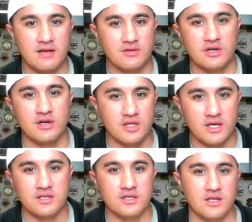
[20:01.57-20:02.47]
out there and,
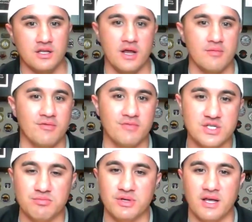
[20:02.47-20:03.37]
and, and Airman
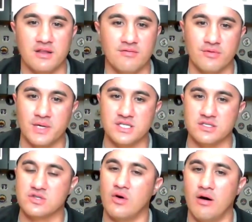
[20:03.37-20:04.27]
Vision putting out the information
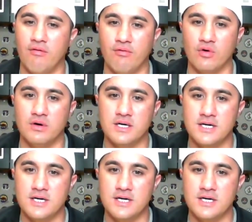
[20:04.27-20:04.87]
is so helpful.